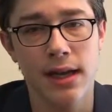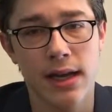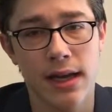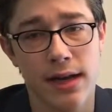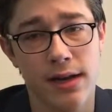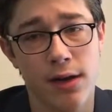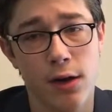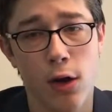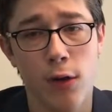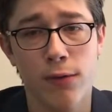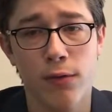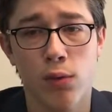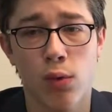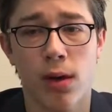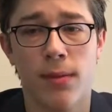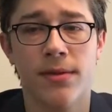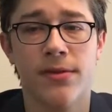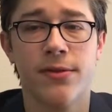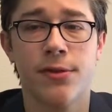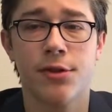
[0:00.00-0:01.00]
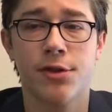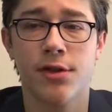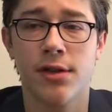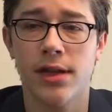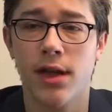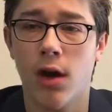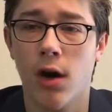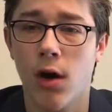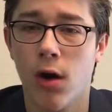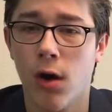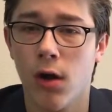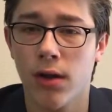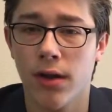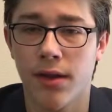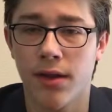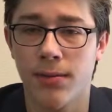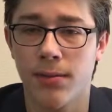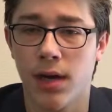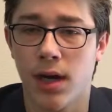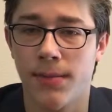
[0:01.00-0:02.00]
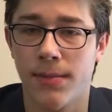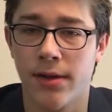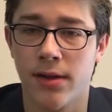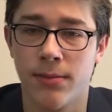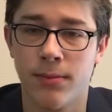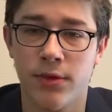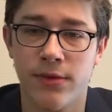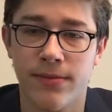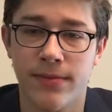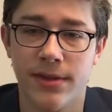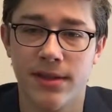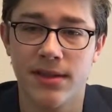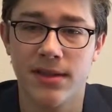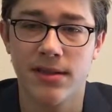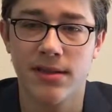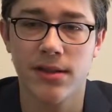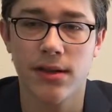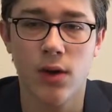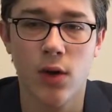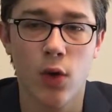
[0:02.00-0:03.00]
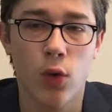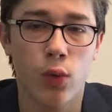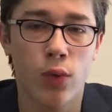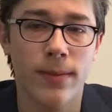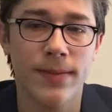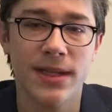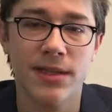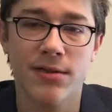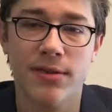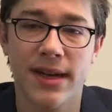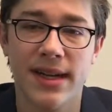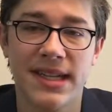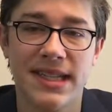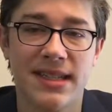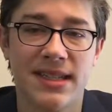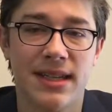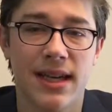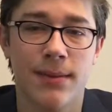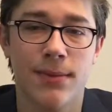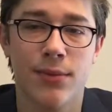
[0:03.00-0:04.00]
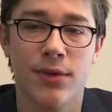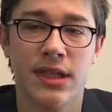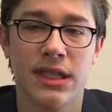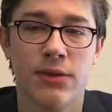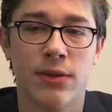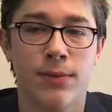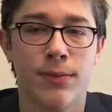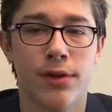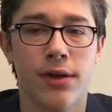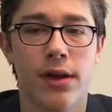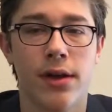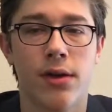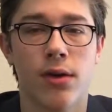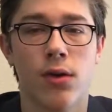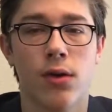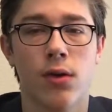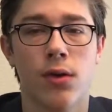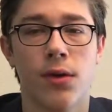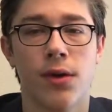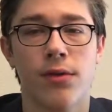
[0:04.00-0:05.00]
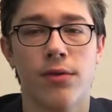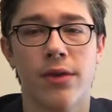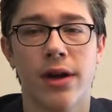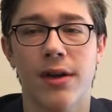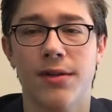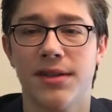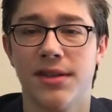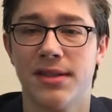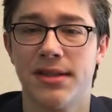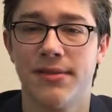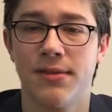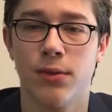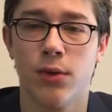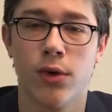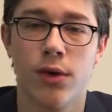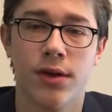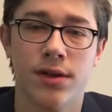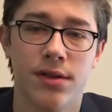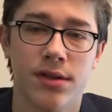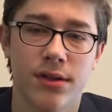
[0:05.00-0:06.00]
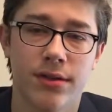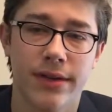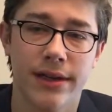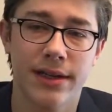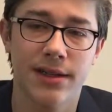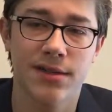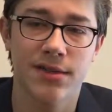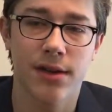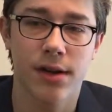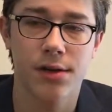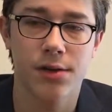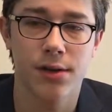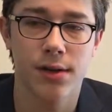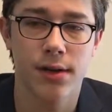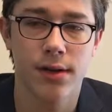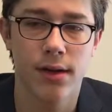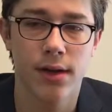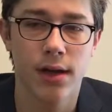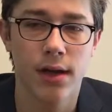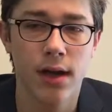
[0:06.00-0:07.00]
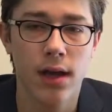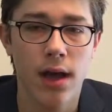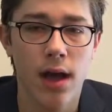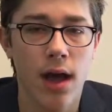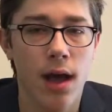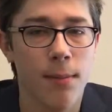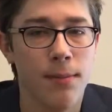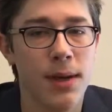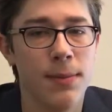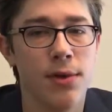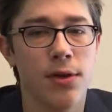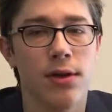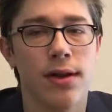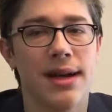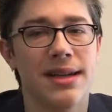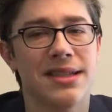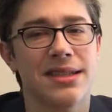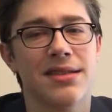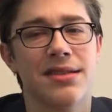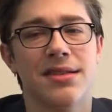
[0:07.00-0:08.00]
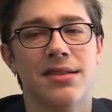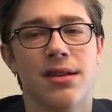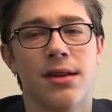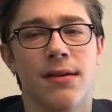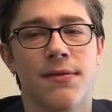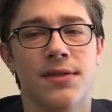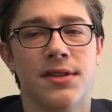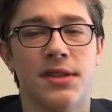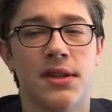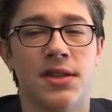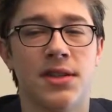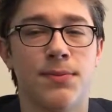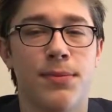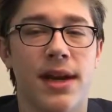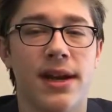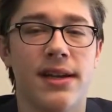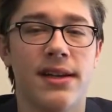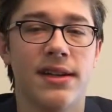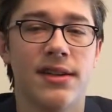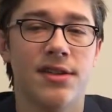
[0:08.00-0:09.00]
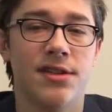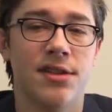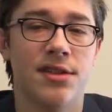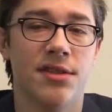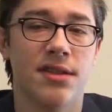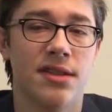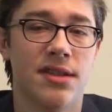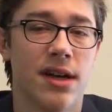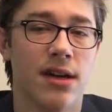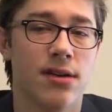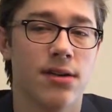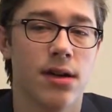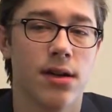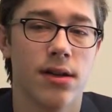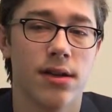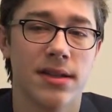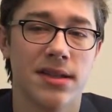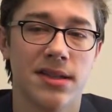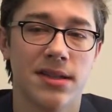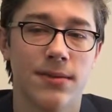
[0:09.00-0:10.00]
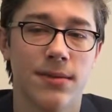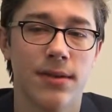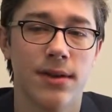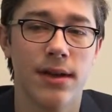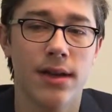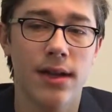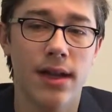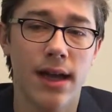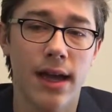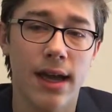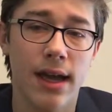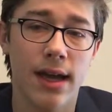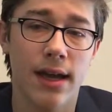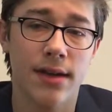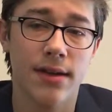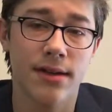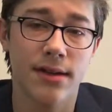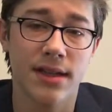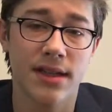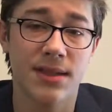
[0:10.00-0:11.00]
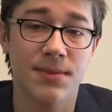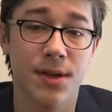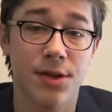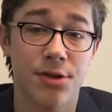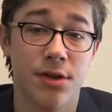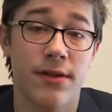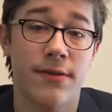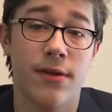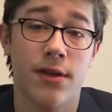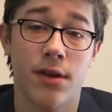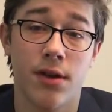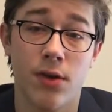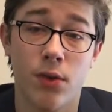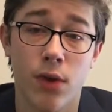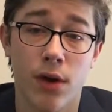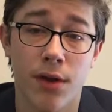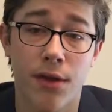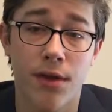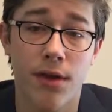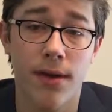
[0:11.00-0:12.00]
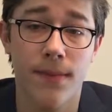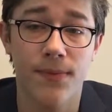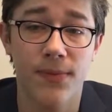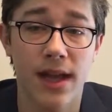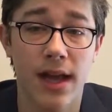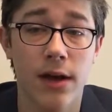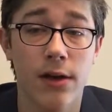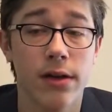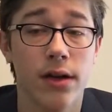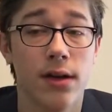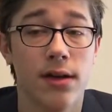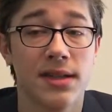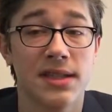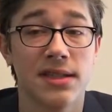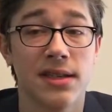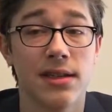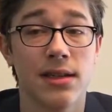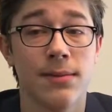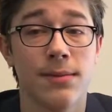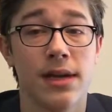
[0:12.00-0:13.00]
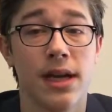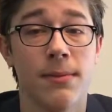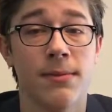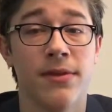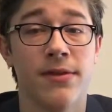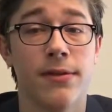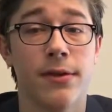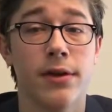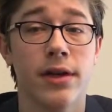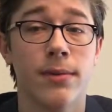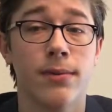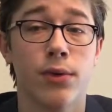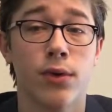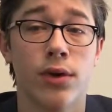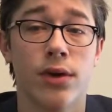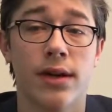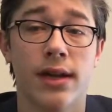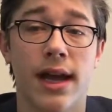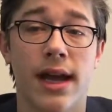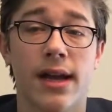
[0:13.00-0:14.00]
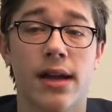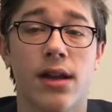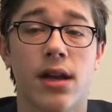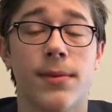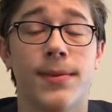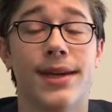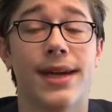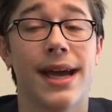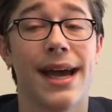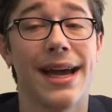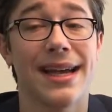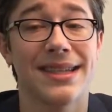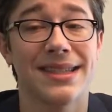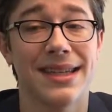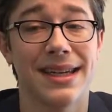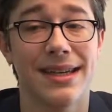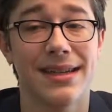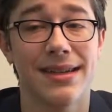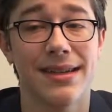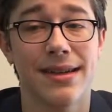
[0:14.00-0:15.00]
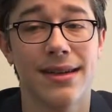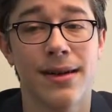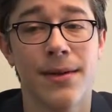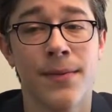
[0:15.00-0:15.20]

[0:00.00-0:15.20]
and it overwhelmed virtually all other popular movements. Women's rights and temperance were put on hold throughout the Civil War and during Reconstruction. People lost concern for such petty issues as alcoholism, and, especially for the North, alcohol suddenly became a very important economic asset.